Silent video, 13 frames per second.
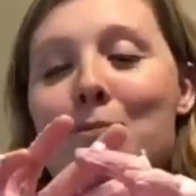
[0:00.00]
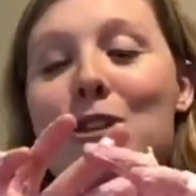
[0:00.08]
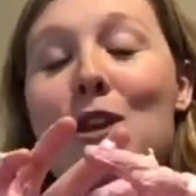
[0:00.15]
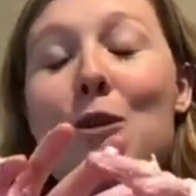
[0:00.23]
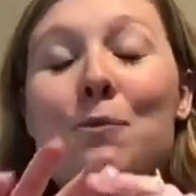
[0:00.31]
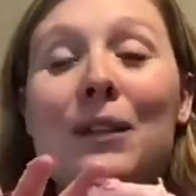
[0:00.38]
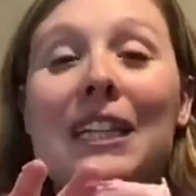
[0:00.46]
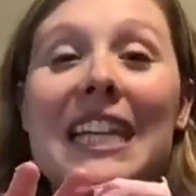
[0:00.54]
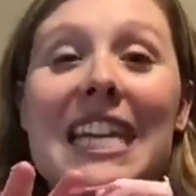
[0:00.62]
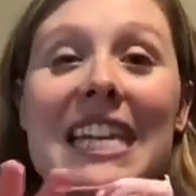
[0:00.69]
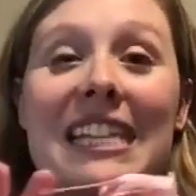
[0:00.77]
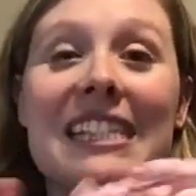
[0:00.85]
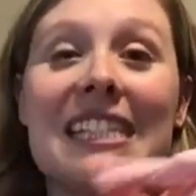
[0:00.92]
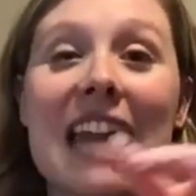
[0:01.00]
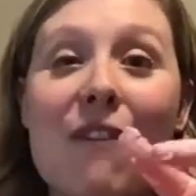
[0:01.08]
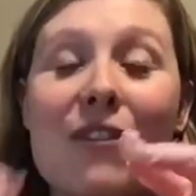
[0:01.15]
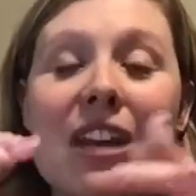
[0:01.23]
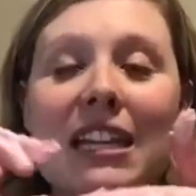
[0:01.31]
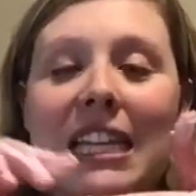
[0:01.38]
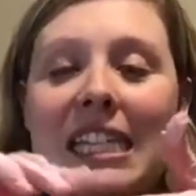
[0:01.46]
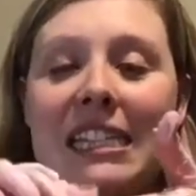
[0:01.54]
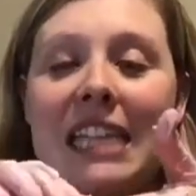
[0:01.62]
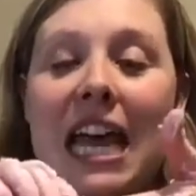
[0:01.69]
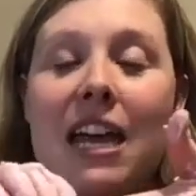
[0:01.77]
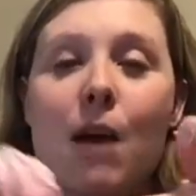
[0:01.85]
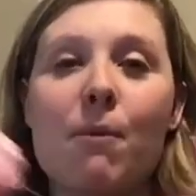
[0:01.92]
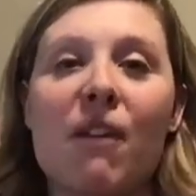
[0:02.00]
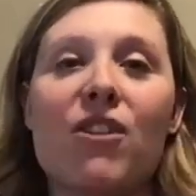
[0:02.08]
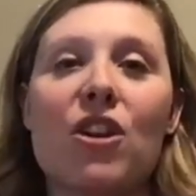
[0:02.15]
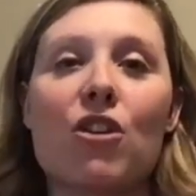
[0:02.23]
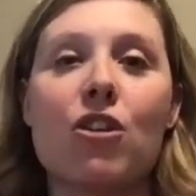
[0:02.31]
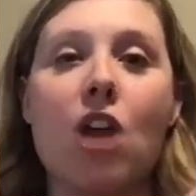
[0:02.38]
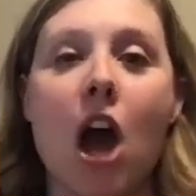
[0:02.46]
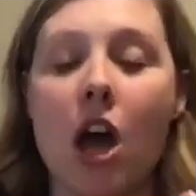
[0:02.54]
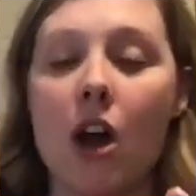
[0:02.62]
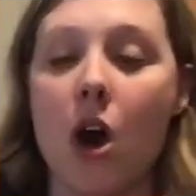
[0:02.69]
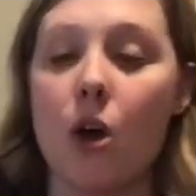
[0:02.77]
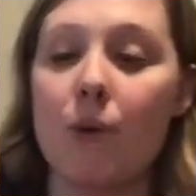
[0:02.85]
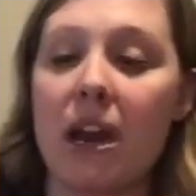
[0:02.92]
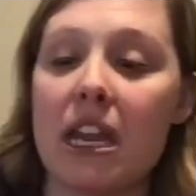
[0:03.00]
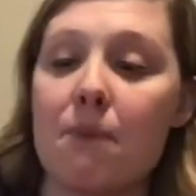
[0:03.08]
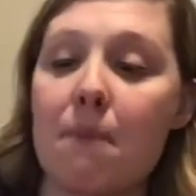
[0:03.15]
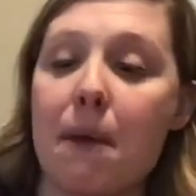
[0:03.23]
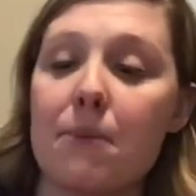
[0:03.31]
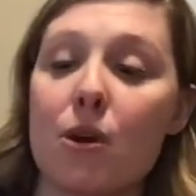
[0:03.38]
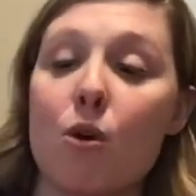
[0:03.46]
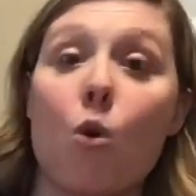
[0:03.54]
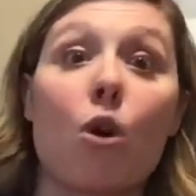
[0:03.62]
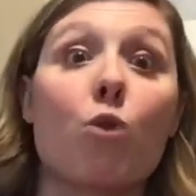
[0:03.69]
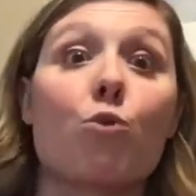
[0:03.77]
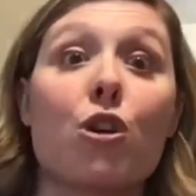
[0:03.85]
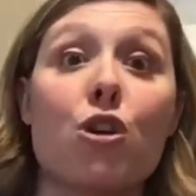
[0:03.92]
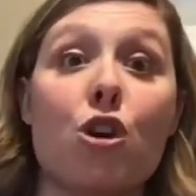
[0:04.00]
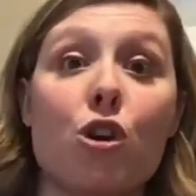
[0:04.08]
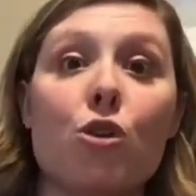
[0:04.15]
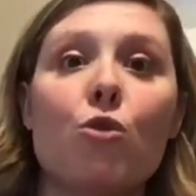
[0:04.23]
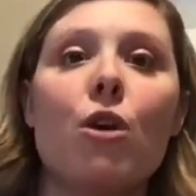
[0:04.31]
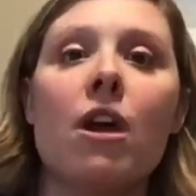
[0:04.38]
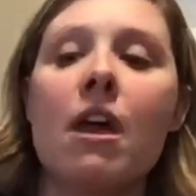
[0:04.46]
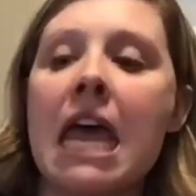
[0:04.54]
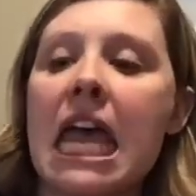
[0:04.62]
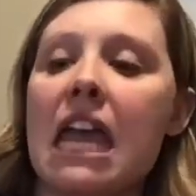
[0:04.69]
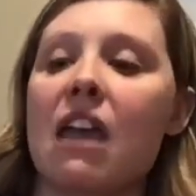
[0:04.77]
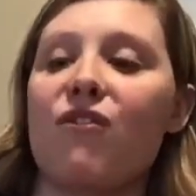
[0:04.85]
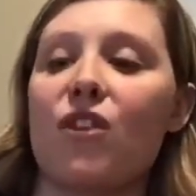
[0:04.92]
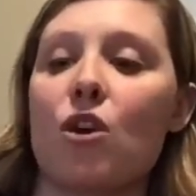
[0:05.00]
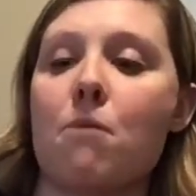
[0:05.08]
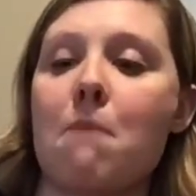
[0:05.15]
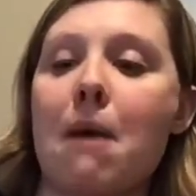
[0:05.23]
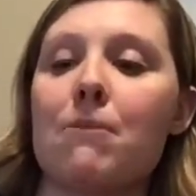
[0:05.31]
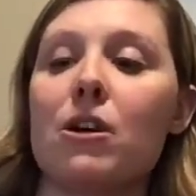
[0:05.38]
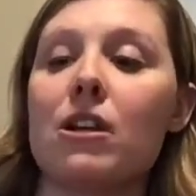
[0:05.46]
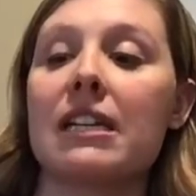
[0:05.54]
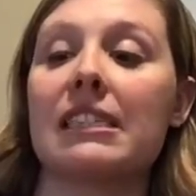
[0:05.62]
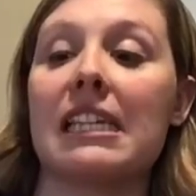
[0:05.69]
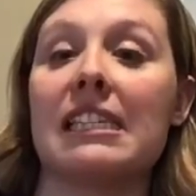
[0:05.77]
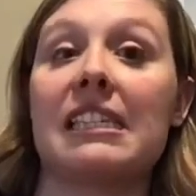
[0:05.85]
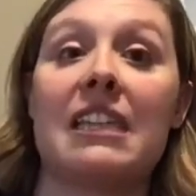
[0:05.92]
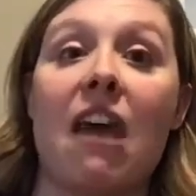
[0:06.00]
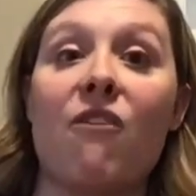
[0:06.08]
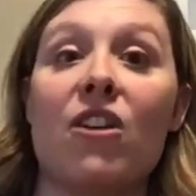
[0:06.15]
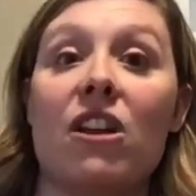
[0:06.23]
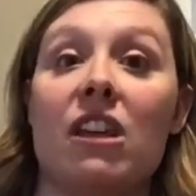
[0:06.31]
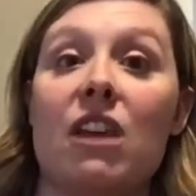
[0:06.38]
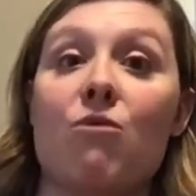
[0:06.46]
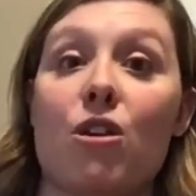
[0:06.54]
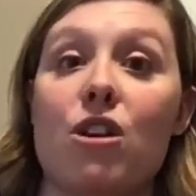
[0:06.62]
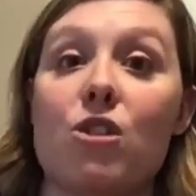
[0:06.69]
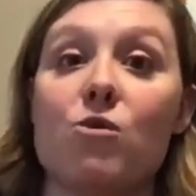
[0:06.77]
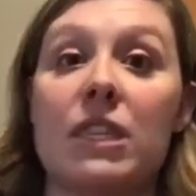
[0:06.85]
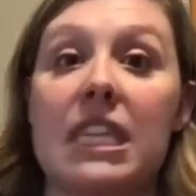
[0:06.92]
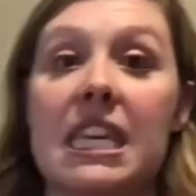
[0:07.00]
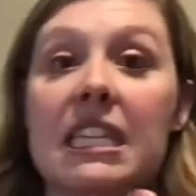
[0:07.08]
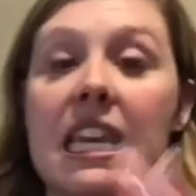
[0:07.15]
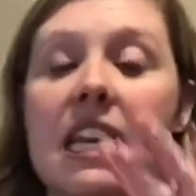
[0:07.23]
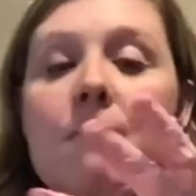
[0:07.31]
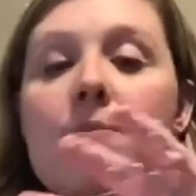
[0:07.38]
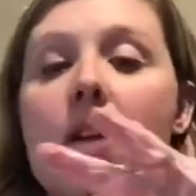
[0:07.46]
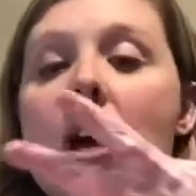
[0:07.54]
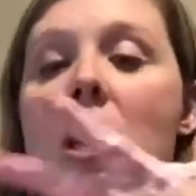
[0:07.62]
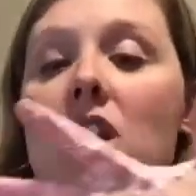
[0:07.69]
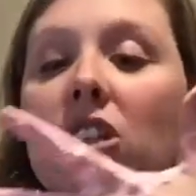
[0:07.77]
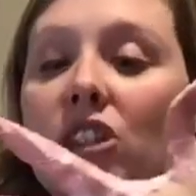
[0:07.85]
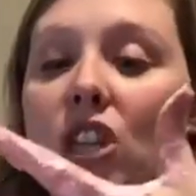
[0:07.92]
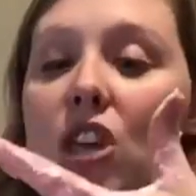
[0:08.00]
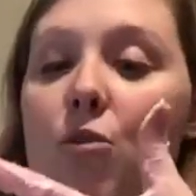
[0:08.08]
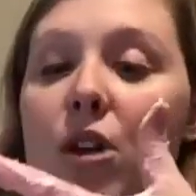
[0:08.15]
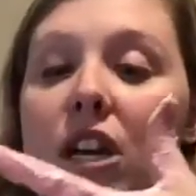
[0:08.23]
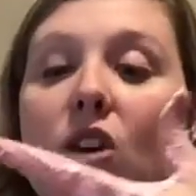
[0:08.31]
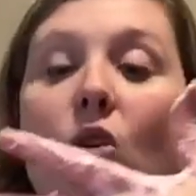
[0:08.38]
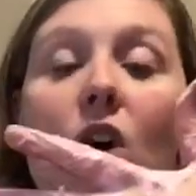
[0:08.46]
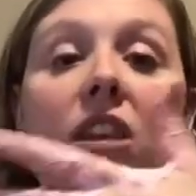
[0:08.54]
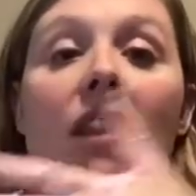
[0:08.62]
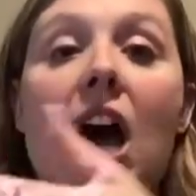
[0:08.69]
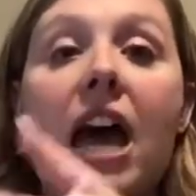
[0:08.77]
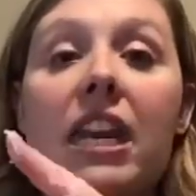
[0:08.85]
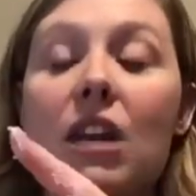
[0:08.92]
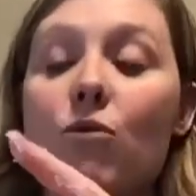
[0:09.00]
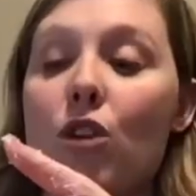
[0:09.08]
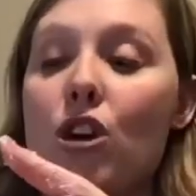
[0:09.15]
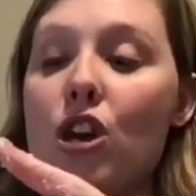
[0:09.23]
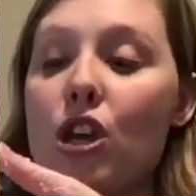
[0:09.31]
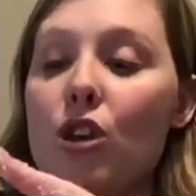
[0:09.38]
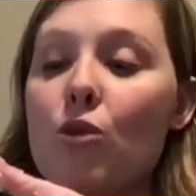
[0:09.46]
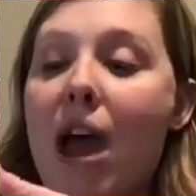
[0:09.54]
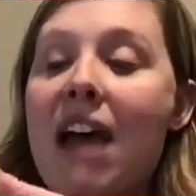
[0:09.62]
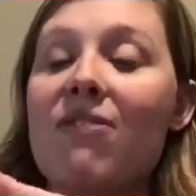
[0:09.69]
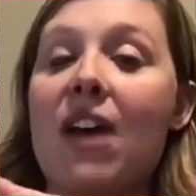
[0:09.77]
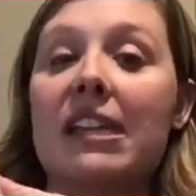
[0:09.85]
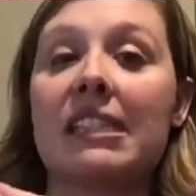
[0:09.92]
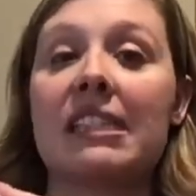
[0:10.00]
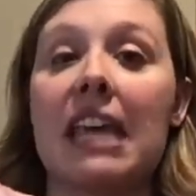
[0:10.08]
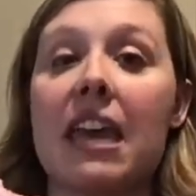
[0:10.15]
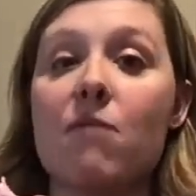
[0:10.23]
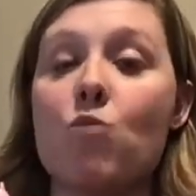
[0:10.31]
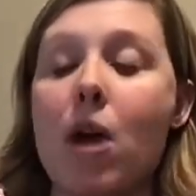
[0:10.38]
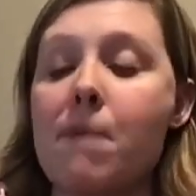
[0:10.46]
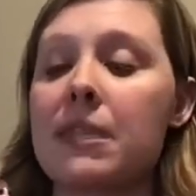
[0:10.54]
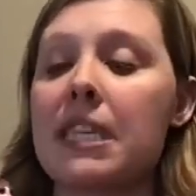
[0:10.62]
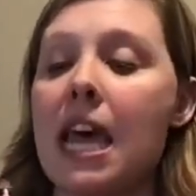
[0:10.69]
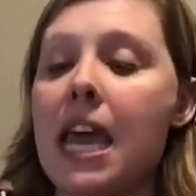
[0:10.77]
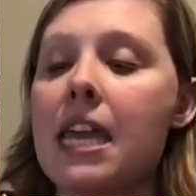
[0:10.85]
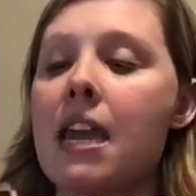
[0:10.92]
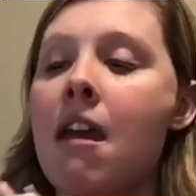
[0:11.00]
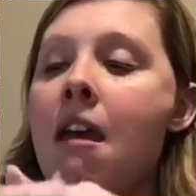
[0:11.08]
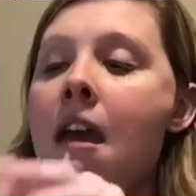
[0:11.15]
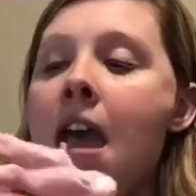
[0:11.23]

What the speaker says: So please definitely sign up if you're not already a member, or renew if you're a member, because it's definitely renew season. So you want to go online and renew at that same website.